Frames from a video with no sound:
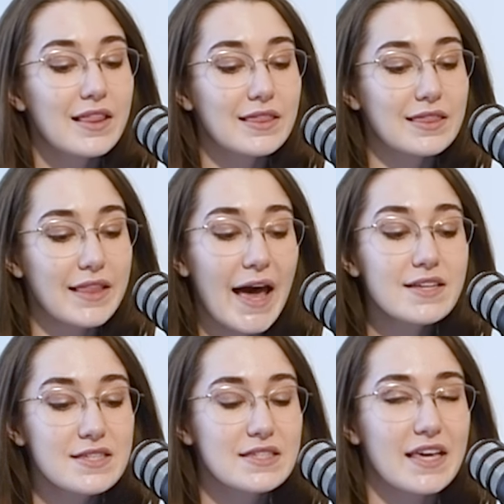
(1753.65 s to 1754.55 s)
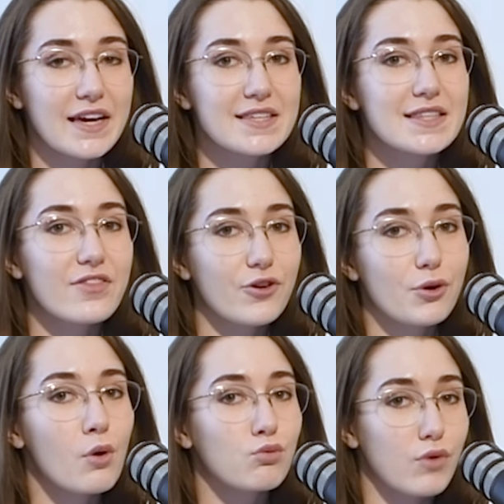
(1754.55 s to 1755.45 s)
Les thinks that
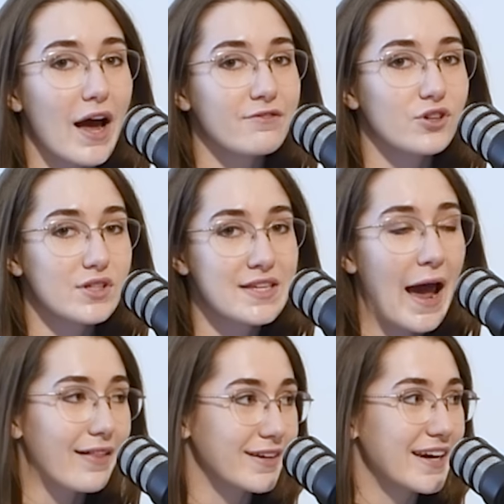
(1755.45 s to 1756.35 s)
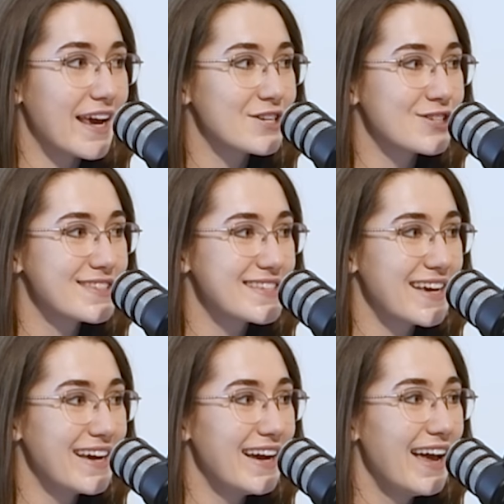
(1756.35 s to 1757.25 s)
they're a rival talent
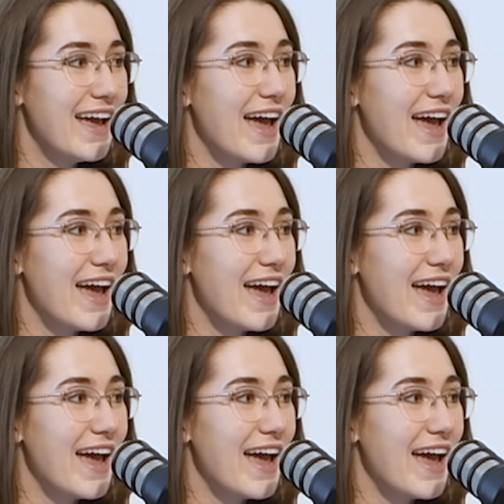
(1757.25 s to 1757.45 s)
agency